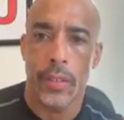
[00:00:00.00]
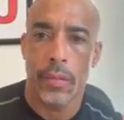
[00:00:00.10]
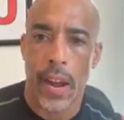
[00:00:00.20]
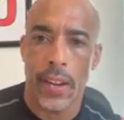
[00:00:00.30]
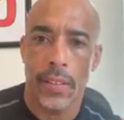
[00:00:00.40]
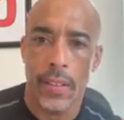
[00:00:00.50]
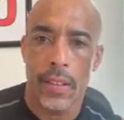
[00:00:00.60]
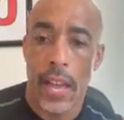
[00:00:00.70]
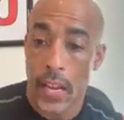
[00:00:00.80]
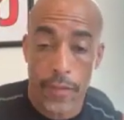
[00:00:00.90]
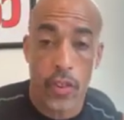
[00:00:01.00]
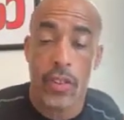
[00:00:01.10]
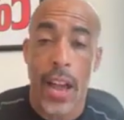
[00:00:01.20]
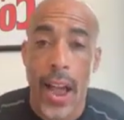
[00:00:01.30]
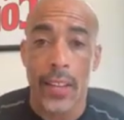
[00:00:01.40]
Right? And if you're
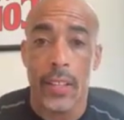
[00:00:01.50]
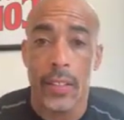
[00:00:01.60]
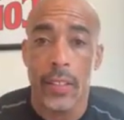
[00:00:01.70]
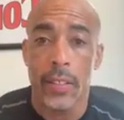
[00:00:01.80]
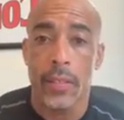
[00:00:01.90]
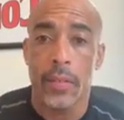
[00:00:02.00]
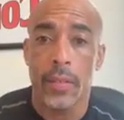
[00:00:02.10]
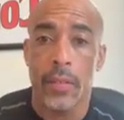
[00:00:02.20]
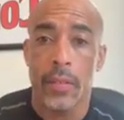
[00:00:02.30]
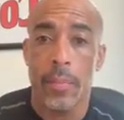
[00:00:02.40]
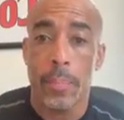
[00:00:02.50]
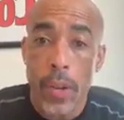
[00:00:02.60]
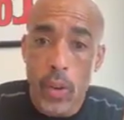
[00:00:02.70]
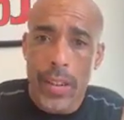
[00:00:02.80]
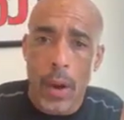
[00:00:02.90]
not,
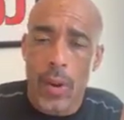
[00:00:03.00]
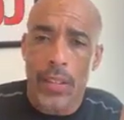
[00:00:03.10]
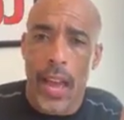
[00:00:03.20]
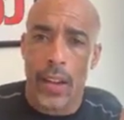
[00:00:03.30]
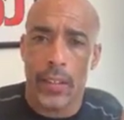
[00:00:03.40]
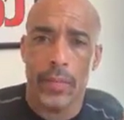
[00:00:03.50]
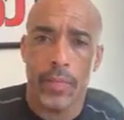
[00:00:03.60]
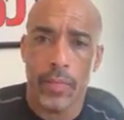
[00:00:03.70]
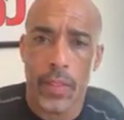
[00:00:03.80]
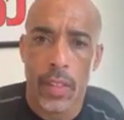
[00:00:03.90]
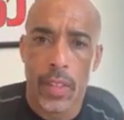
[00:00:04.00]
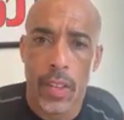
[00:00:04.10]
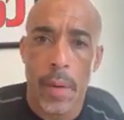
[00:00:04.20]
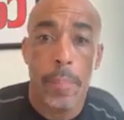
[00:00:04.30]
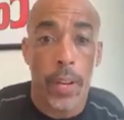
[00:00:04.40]
be okay with that.
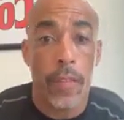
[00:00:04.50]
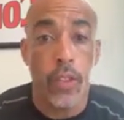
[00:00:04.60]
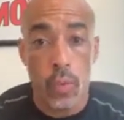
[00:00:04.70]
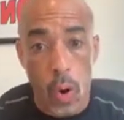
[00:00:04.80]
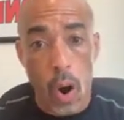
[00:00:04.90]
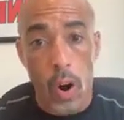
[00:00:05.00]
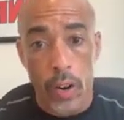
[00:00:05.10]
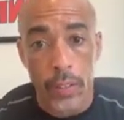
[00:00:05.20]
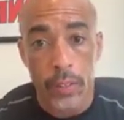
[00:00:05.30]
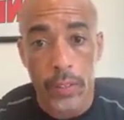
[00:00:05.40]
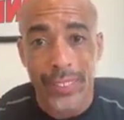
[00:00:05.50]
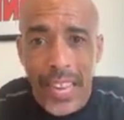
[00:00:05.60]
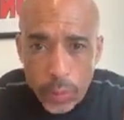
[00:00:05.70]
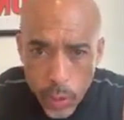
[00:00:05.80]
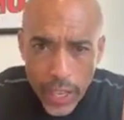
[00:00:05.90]
But if you are,
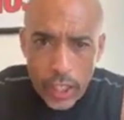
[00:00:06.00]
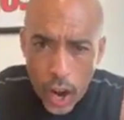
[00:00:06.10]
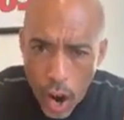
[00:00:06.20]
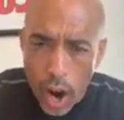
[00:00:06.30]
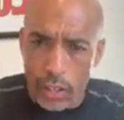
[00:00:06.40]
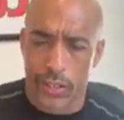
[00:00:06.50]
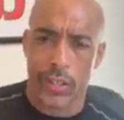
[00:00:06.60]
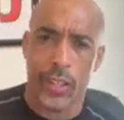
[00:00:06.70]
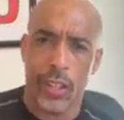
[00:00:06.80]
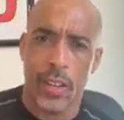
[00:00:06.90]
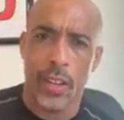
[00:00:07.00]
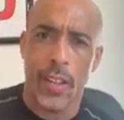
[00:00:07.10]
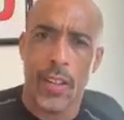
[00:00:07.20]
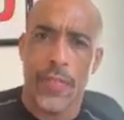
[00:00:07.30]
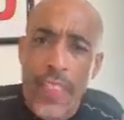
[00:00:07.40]
that's what it costs.
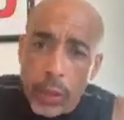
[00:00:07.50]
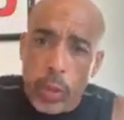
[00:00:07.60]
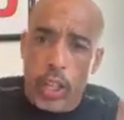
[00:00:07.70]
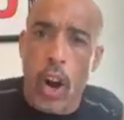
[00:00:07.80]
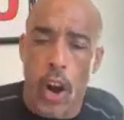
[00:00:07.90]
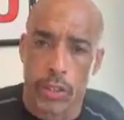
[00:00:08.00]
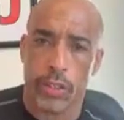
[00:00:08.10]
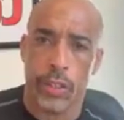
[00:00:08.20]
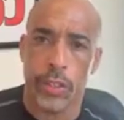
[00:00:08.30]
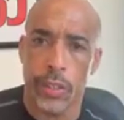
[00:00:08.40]
That's what it costs.